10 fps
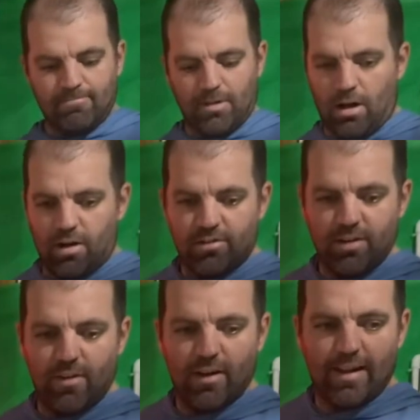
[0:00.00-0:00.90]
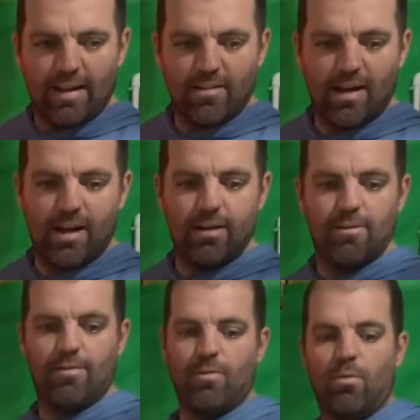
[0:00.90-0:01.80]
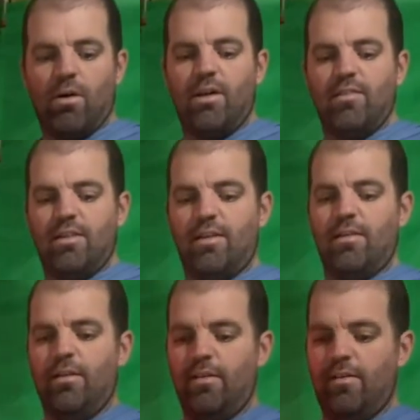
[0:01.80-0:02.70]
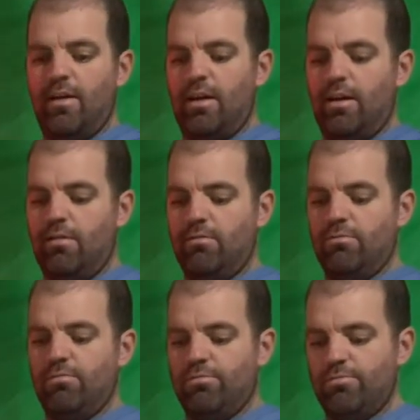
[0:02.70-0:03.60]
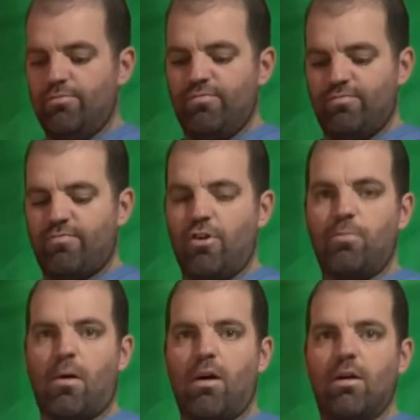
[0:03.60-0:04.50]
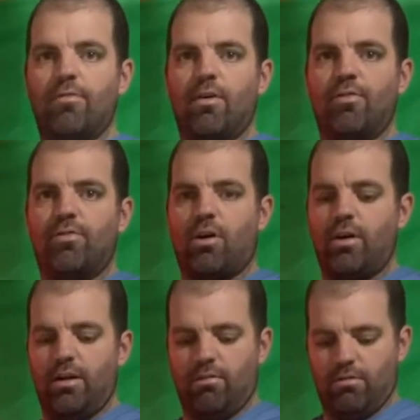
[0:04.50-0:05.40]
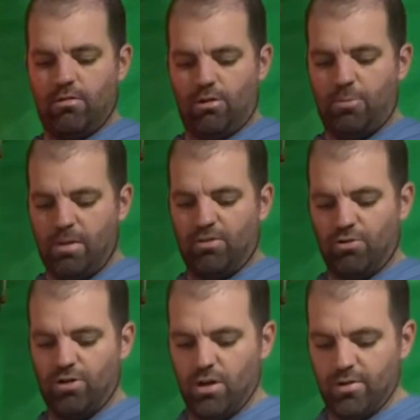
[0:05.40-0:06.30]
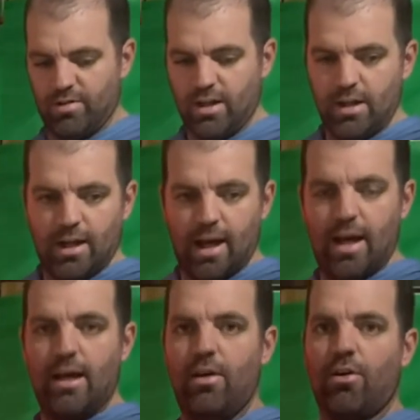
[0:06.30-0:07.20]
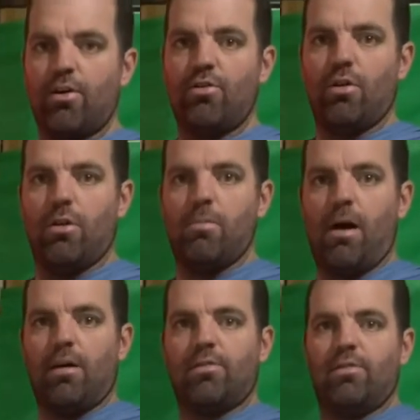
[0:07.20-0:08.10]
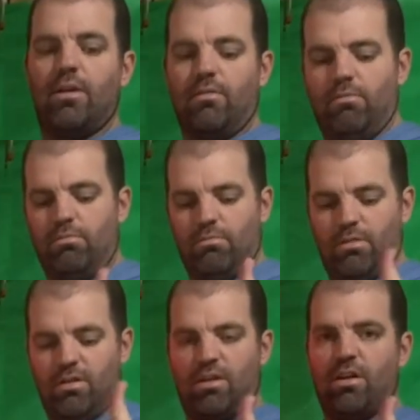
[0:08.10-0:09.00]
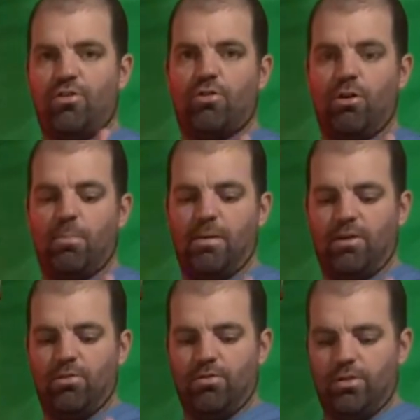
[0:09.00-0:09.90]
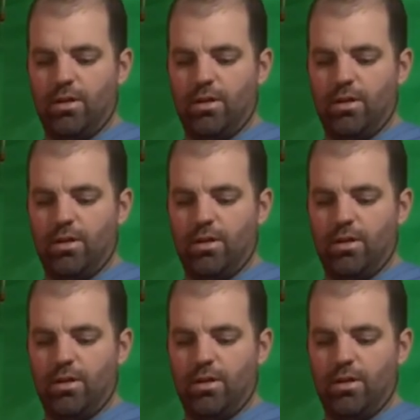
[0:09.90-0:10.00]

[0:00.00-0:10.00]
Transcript: honestly, that's kind of what is in the first part of starting your pixel show. Is your controller box that is going to control your pixels.